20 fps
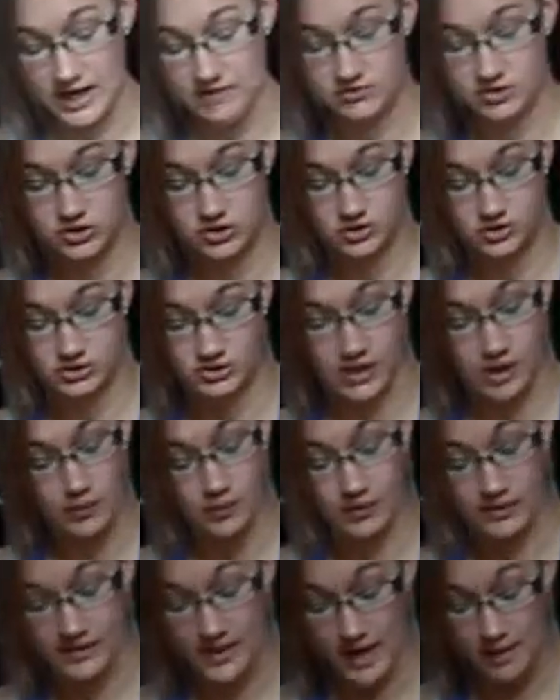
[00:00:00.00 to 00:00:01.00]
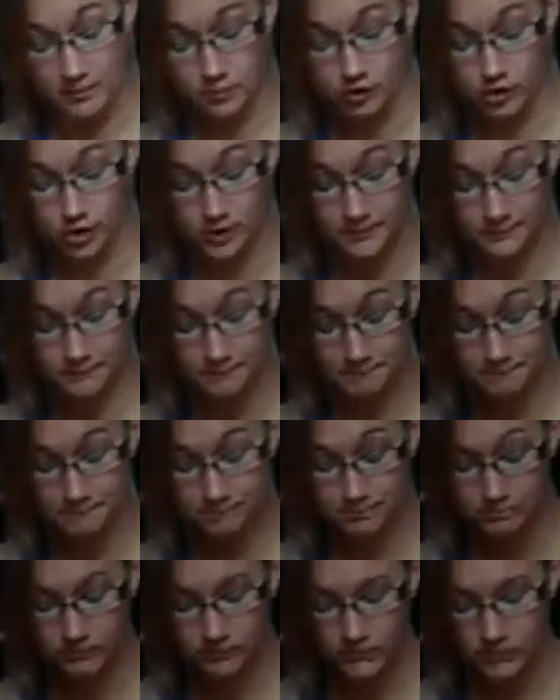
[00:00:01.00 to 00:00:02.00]
after you're done with that part
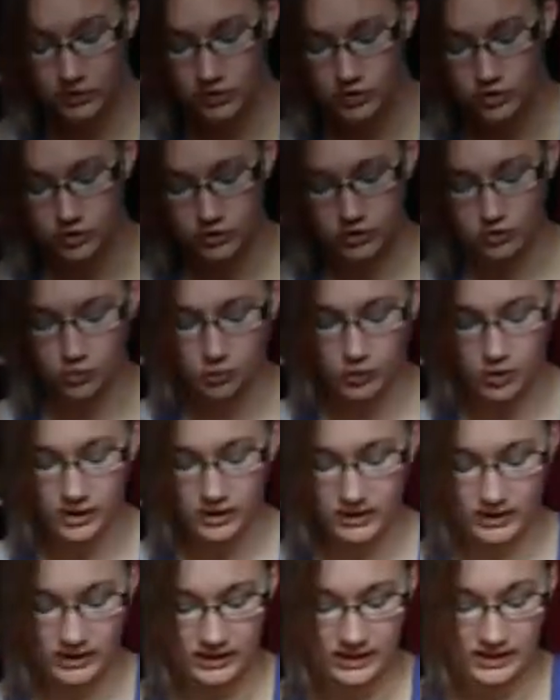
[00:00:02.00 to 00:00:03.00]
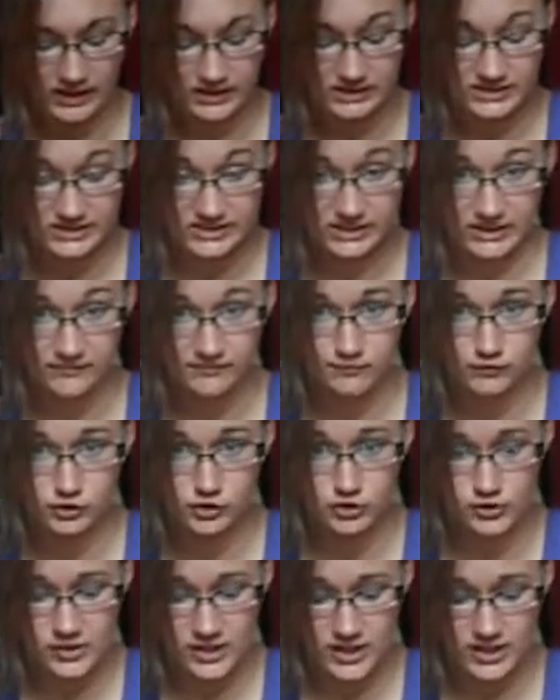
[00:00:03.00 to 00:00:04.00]
you'll want to let it sit
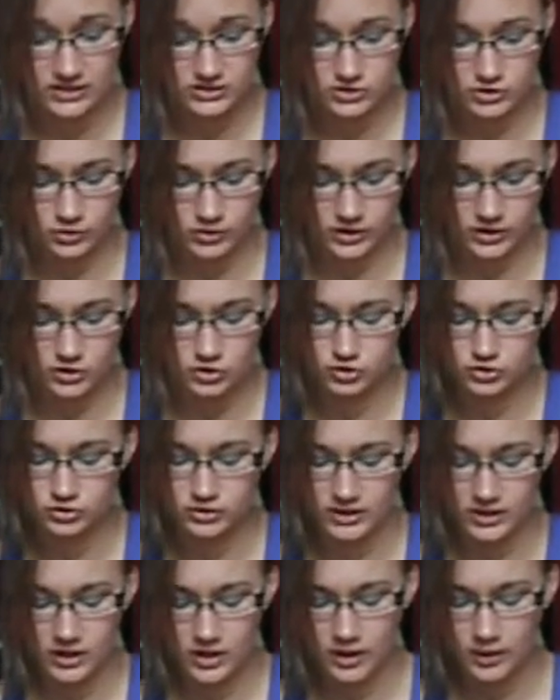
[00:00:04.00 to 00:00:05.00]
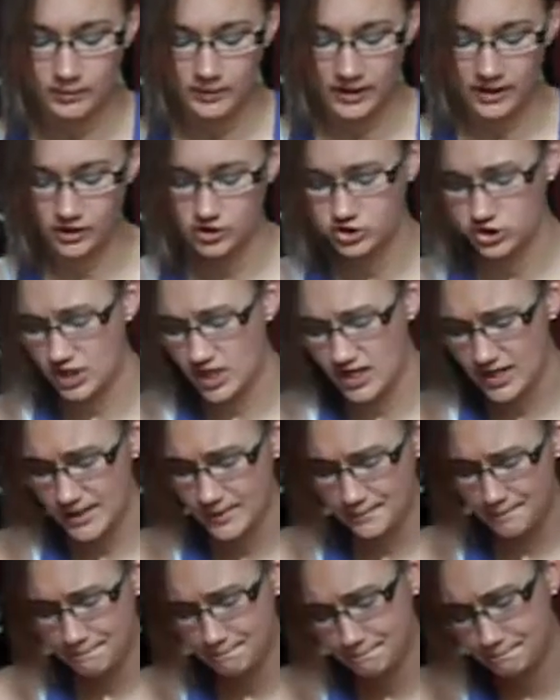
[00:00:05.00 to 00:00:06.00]
for two days so it can um, air
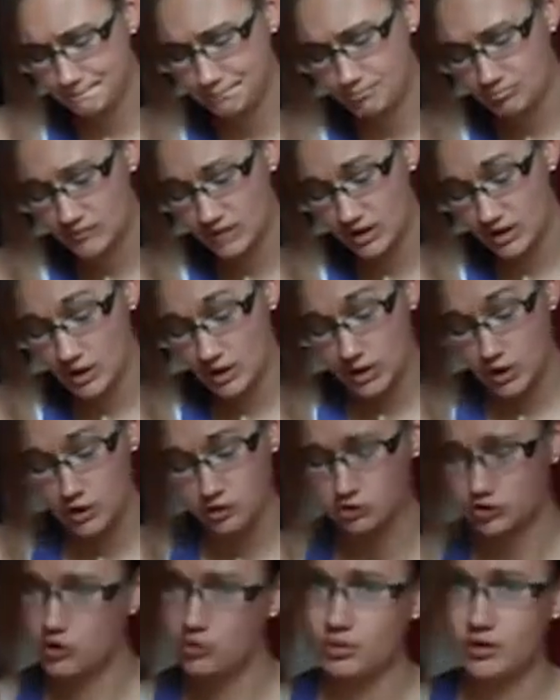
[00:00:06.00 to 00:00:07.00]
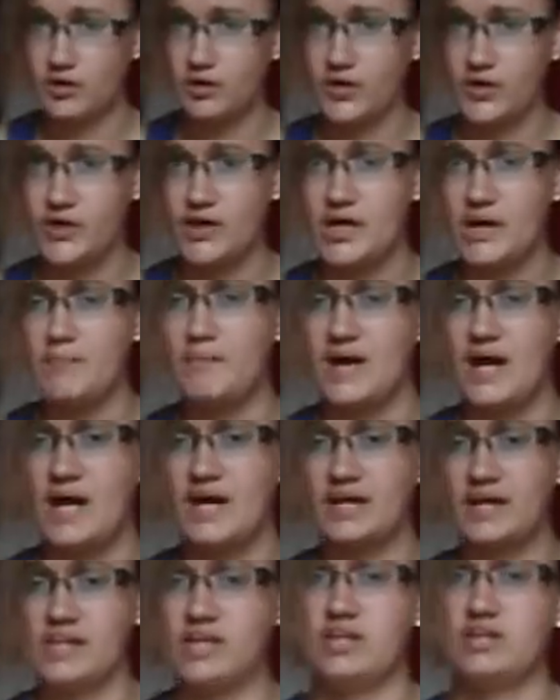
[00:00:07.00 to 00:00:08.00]
dry. Don't worry, come
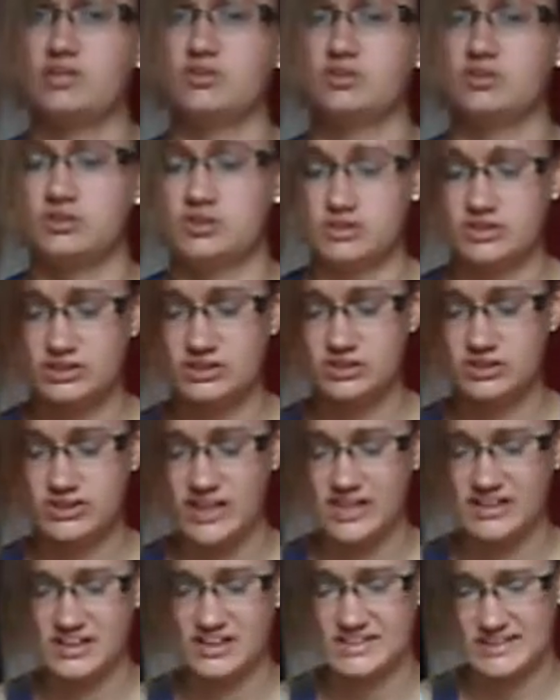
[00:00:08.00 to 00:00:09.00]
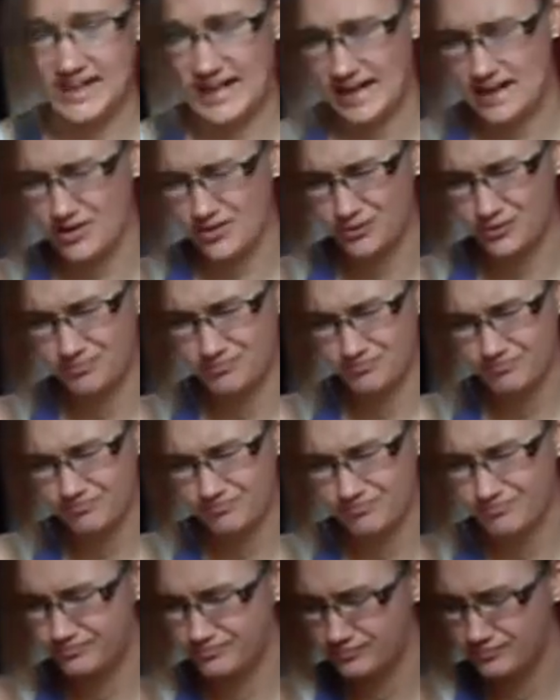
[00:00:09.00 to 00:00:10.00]
back and sand it down
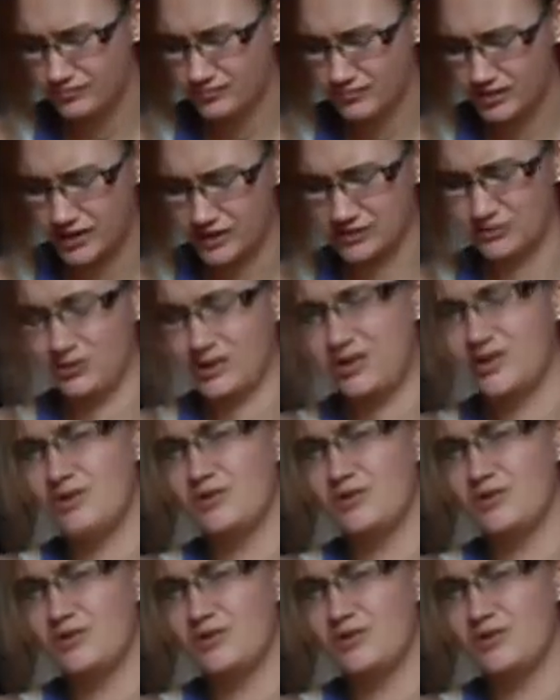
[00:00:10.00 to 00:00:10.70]
as